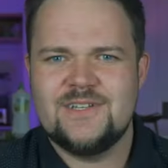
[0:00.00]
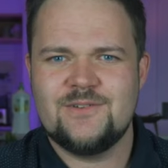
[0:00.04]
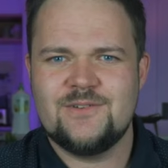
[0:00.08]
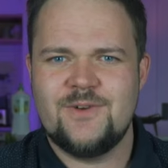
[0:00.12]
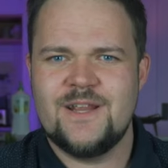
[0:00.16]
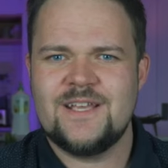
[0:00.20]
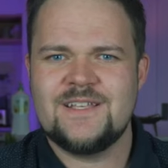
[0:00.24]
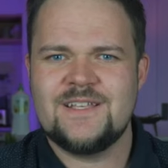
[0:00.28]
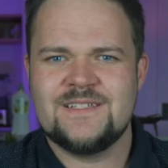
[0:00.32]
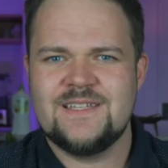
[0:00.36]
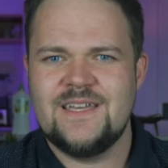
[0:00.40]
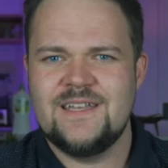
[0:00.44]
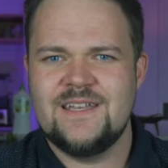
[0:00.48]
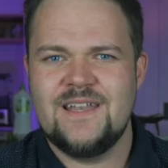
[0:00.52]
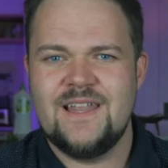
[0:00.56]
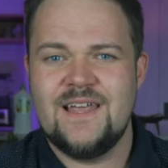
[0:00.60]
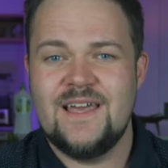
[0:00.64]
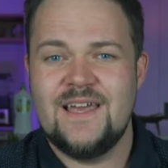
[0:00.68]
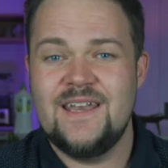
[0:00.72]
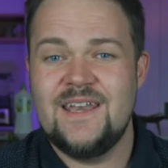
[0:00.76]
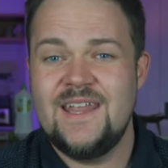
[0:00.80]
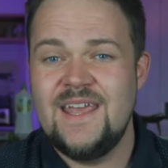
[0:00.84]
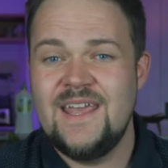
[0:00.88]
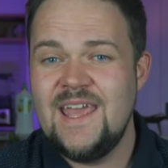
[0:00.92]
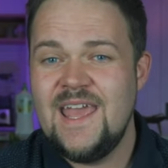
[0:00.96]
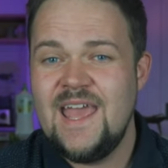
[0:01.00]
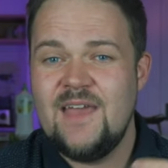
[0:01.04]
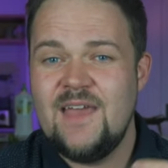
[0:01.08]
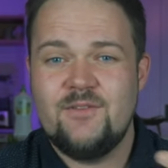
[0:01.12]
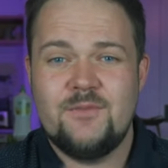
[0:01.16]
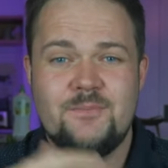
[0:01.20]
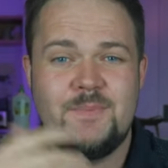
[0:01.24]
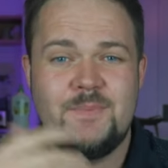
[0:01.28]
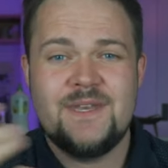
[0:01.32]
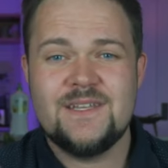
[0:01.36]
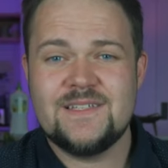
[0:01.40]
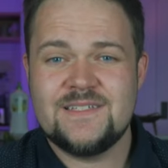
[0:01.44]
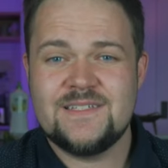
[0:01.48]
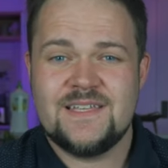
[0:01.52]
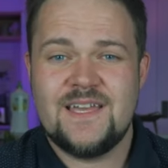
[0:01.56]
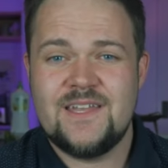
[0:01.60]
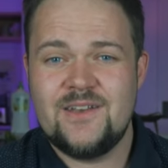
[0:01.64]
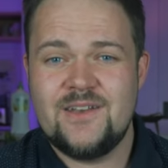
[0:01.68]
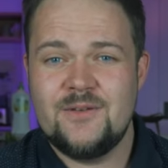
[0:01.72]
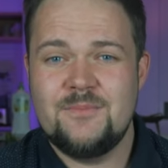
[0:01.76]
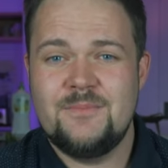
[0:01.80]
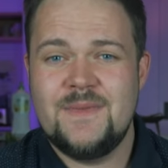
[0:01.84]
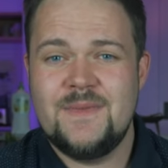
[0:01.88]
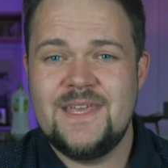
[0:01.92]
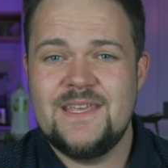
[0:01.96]
direct sunlight, have a bit of sun
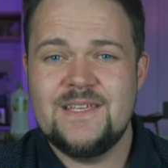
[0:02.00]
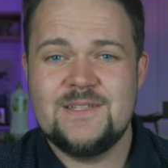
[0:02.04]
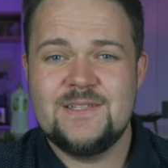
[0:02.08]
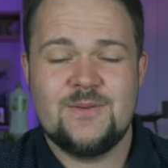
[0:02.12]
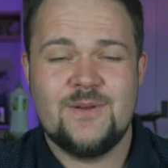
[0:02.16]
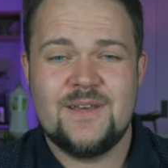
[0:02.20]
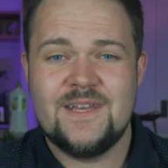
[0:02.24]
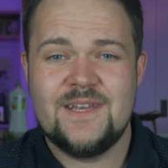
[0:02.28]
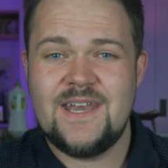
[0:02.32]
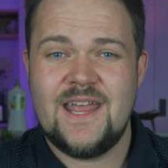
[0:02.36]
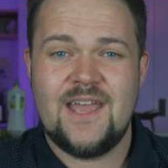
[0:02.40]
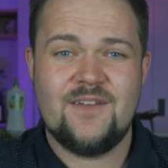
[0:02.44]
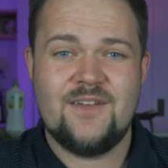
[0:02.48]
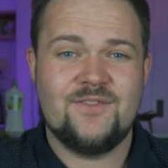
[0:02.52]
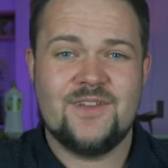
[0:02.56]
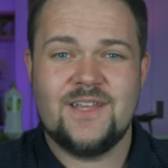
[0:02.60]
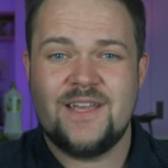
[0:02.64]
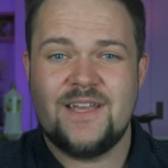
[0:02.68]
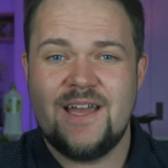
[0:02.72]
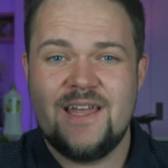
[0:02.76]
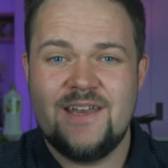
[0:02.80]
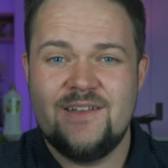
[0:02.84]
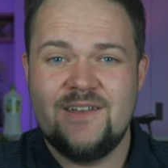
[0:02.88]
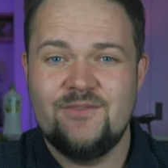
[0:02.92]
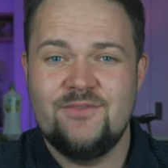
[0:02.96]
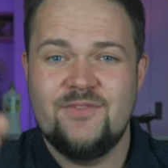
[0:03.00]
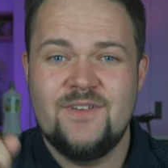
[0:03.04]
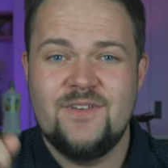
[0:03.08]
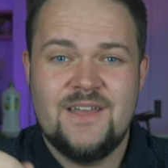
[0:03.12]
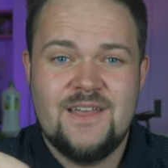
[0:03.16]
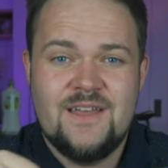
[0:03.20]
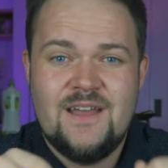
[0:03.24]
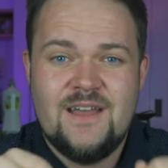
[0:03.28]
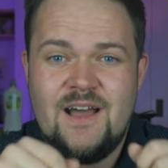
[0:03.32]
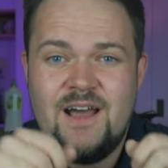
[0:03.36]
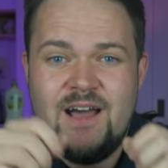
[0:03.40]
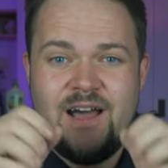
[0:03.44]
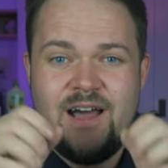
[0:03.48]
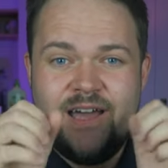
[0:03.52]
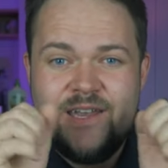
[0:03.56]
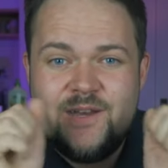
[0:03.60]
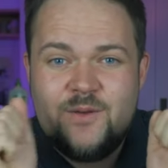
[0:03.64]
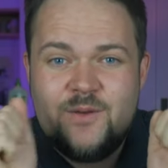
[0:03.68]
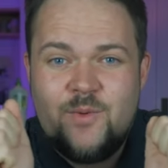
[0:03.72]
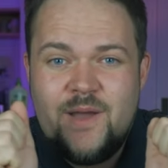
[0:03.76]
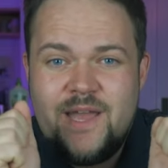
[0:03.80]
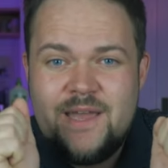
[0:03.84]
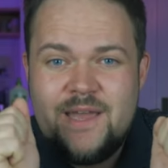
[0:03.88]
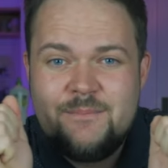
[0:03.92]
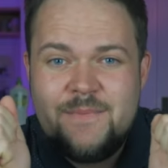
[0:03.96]
on me so I didn't have to kind of hide
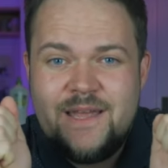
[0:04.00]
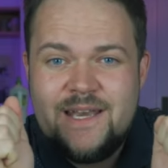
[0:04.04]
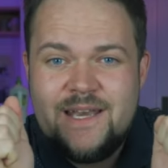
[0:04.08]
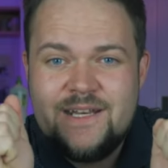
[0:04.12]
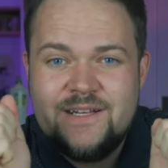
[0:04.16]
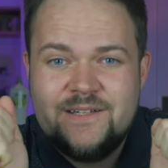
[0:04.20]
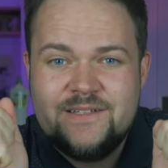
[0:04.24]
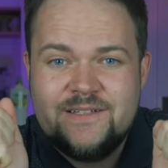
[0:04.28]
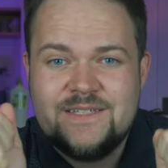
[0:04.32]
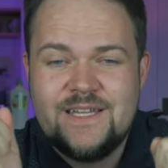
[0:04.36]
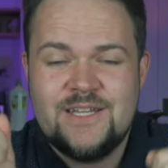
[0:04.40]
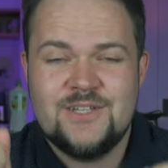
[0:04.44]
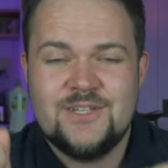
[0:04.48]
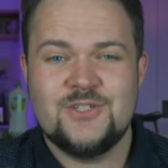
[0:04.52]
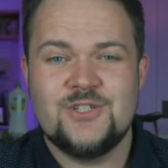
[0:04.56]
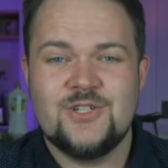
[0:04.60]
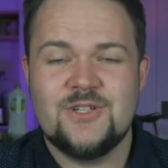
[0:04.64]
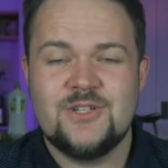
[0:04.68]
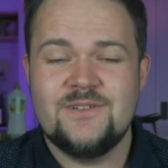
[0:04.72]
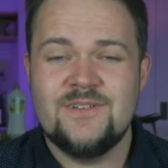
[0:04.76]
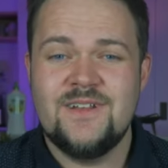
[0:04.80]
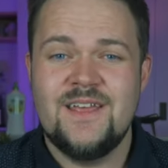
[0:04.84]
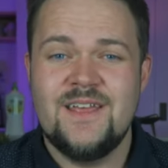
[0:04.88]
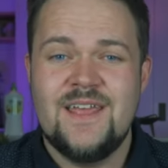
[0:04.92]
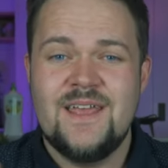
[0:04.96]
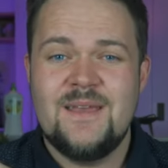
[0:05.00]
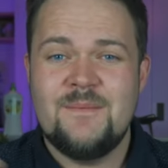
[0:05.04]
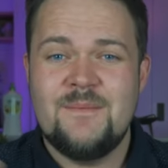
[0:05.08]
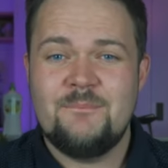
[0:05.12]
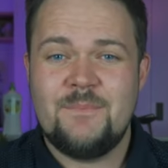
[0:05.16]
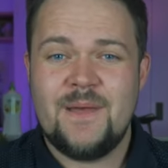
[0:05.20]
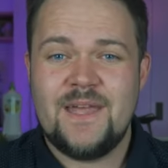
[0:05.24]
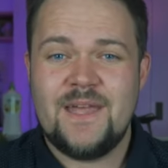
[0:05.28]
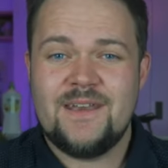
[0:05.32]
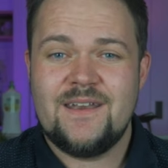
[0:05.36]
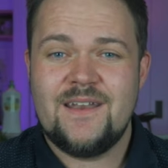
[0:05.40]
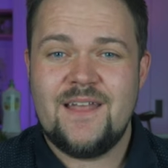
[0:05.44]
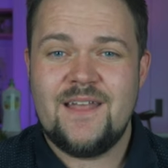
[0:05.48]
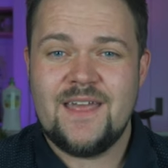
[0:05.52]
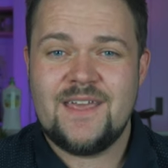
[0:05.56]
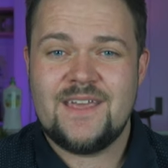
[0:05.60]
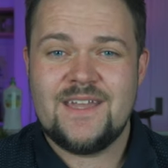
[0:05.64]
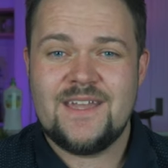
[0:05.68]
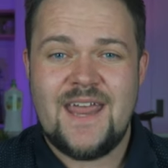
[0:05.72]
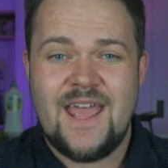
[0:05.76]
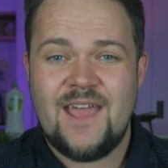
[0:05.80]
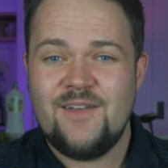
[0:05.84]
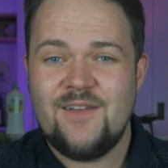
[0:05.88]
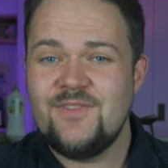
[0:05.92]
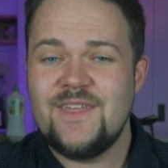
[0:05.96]
away in my little dungeon, but I
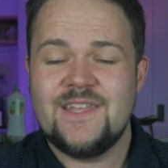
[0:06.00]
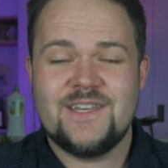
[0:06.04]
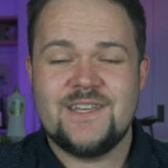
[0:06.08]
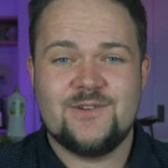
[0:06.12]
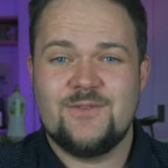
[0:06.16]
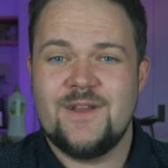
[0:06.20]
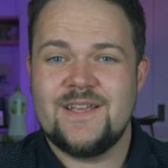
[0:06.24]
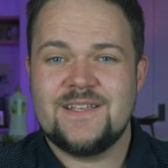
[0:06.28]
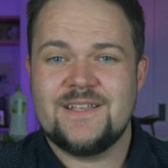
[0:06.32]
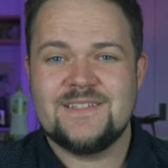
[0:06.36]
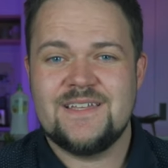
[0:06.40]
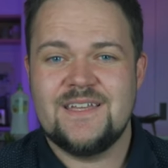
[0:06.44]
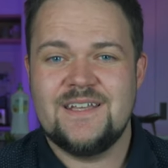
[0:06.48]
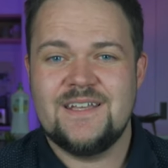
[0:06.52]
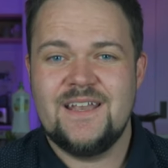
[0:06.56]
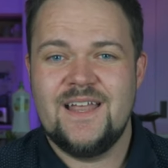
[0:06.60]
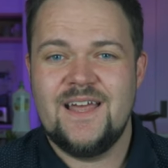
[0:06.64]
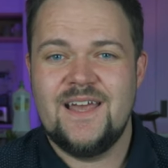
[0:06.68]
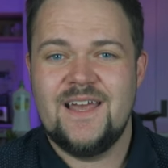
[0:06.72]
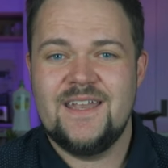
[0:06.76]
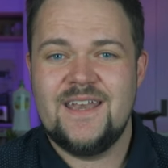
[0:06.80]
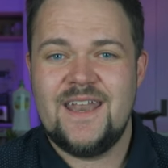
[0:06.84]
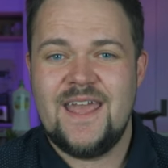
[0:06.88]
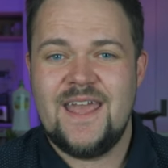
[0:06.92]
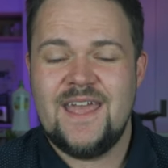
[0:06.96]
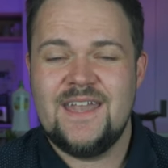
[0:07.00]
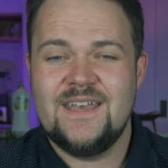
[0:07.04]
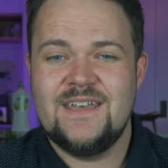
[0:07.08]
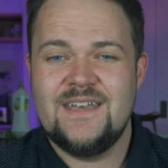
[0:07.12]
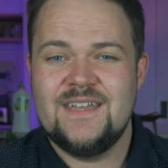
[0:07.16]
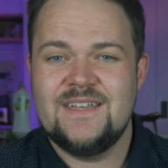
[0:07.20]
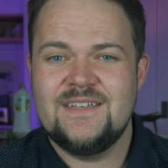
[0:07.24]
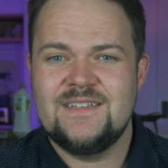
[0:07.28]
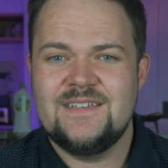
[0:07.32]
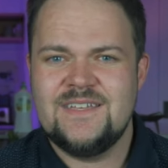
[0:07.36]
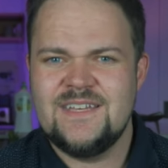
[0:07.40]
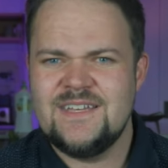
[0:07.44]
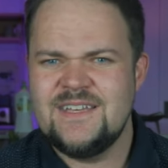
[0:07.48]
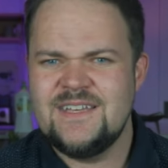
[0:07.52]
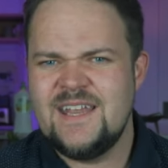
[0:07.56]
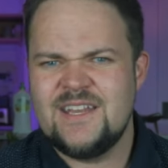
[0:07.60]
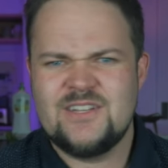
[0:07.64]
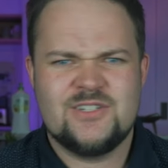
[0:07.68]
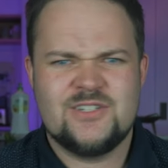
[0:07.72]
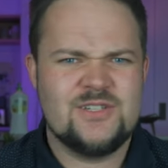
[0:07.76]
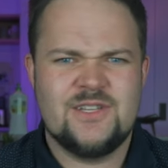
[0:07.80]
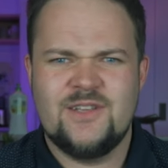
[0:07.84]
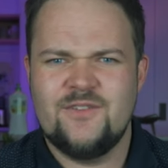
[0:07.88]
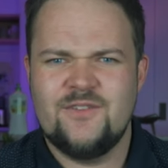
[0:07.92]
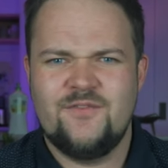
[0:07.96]
could have that direct sunlight and it didn't
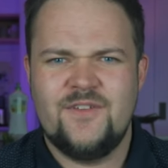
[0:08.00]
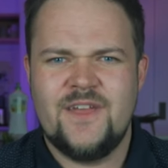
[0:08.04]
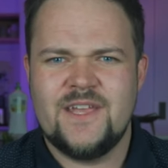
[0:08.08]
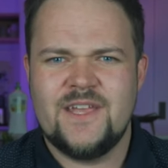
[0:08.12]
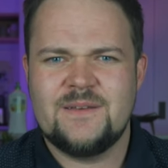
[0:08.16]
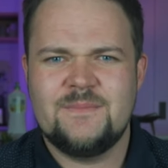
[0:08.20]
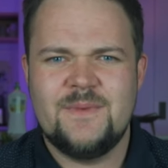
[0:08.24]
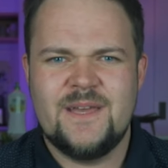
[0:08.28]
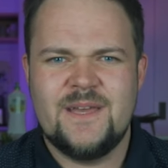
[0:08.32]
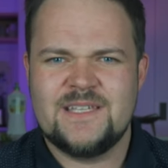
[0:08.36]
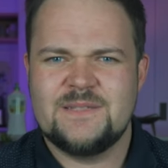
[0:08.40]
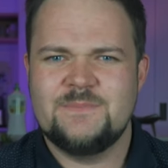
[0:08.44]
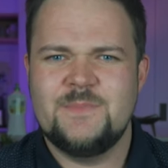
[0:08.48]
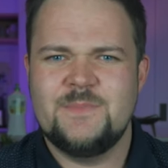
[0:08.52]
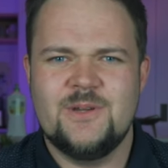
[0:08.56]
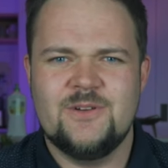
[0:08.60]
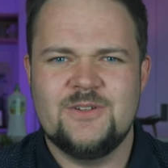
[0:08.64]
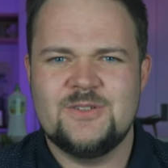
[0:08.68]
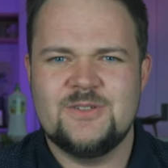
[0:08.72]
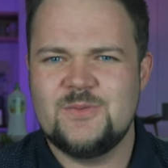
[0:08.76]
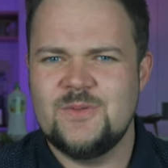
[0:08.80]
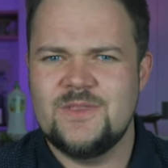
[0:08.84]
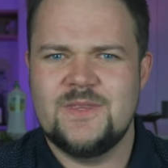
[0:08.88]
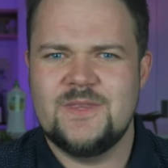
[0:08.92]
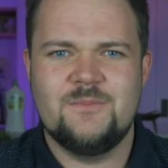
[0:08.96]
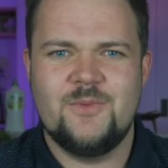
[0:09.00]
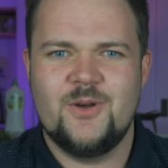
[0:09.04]
actually affect my experience with the